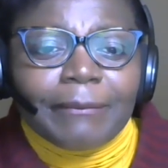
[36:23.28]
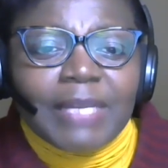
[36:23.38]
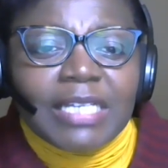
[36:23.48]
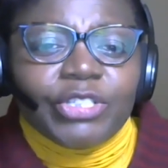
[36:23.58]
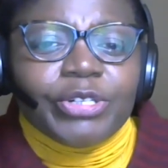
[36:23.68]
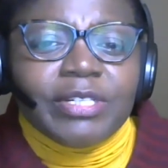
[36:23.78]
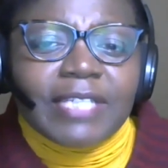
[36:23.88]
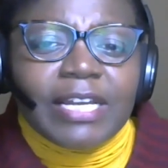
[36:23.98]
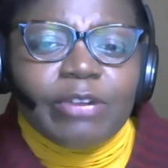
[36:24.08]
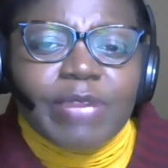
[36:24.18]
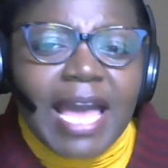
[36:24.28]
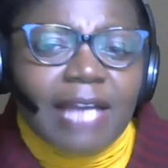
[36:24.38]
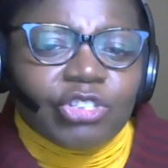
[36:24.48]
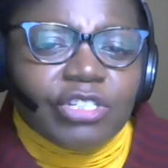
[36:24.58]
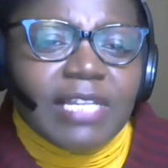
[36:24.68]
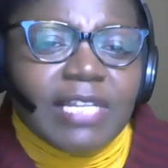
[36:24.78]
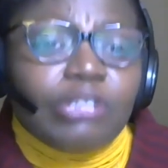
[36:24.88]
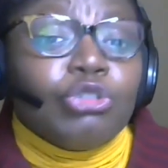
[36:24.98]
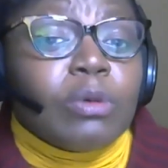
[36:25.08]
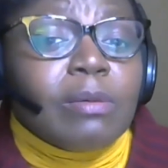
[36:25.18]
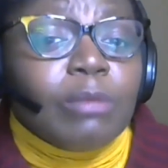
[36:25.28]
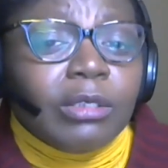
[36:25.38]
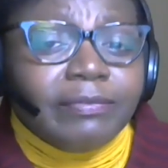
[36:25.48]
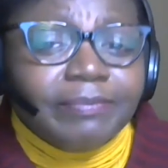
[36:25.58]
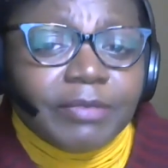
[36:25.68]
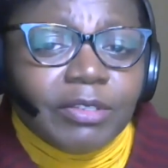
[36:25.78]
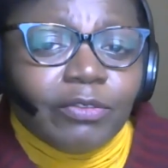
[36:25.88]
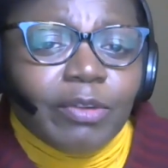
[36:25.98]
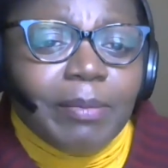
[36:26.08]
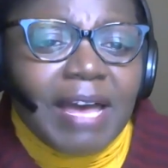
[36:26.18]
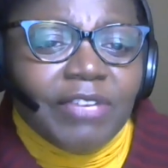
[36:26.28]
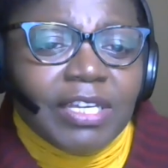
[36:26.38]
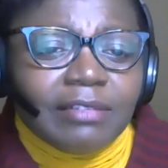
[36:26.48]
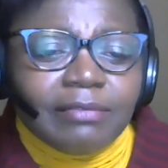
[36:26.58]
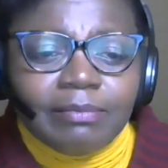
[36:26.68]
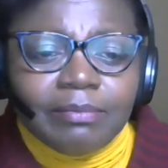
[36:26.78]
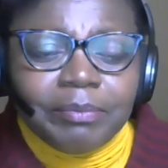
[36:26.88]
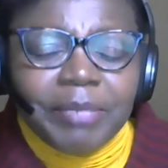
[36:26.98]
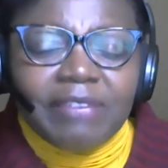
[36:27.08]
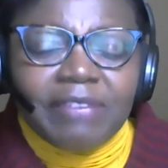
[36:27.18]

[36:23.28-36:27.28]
Is that a reaction that's normal from being